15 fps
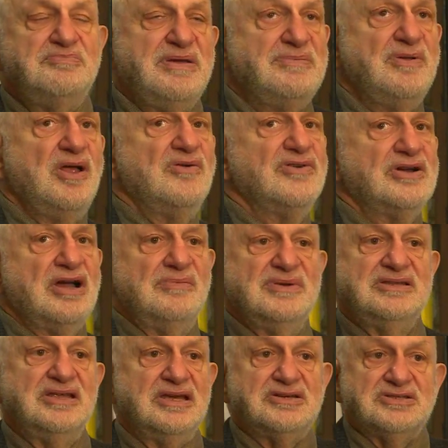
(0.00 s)
People overcome
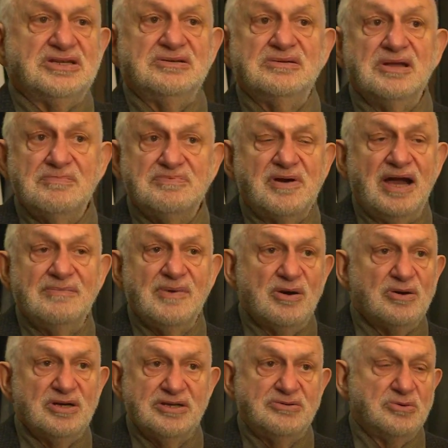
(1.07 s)
addiction
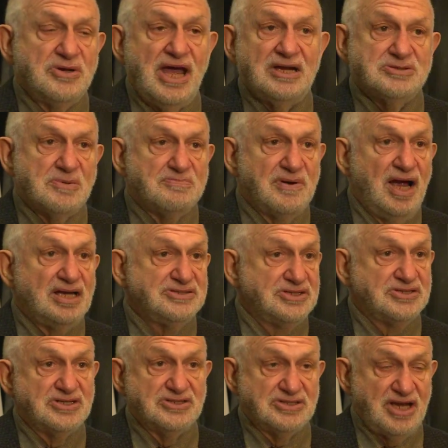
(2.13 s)
primarily through natural
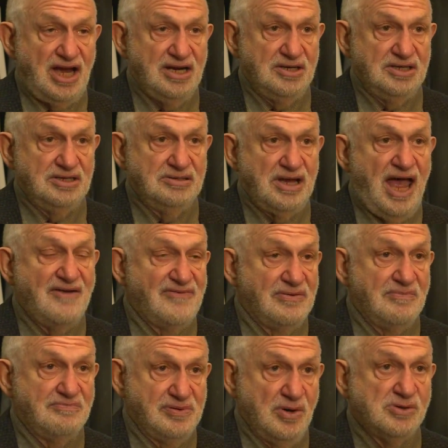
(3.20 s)
processes. I have
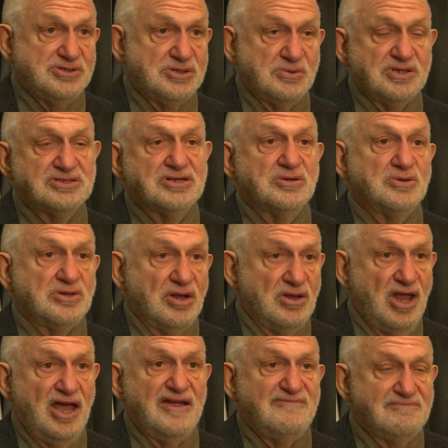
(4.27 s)
an approach to addiction called the
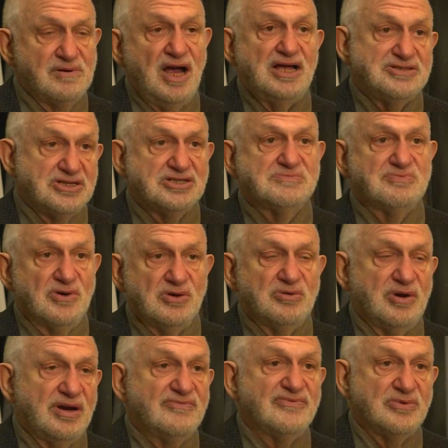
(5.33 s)
Life Process
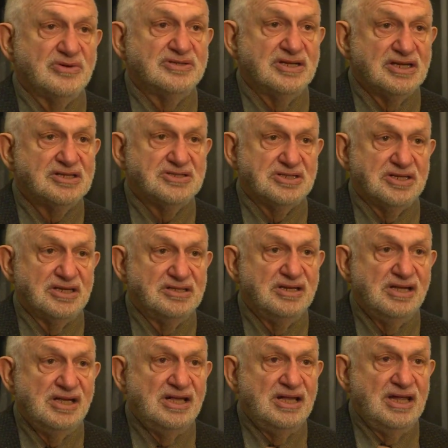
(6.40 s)
Program for Addiction.
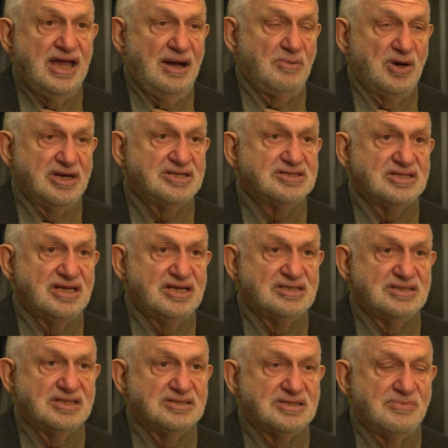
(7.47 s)
And what it
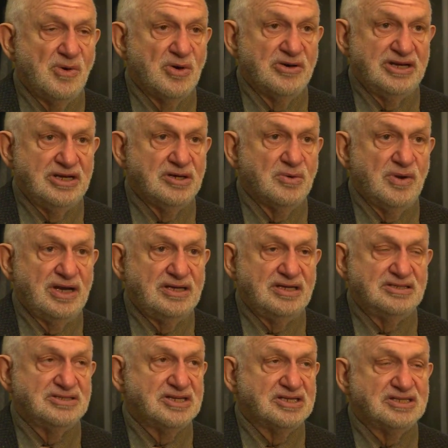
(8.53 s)
says is the more
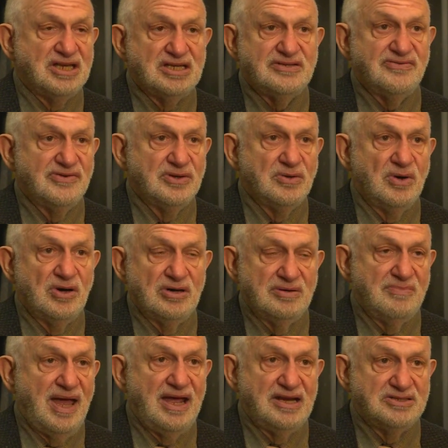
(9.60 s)
integrated and successful you are
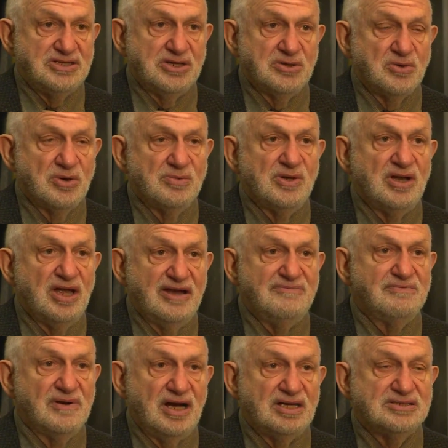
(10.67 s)
in managing your normal
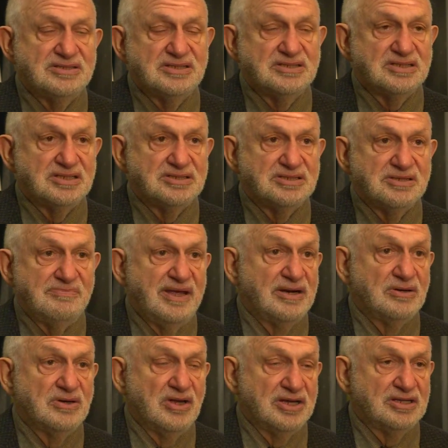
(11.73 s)
life processes, the
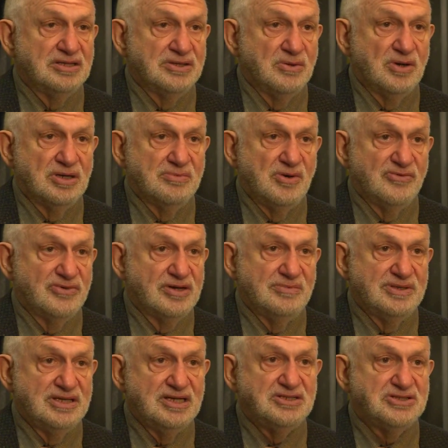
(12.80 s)
better likely you are to overcome
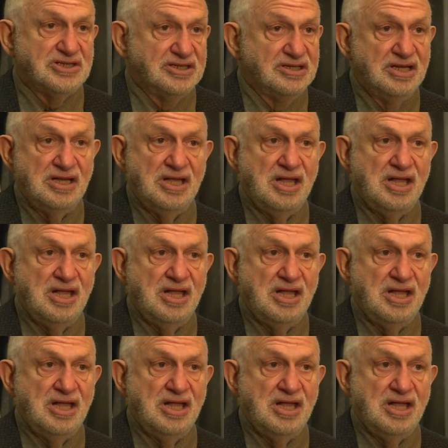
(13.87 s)
addiction.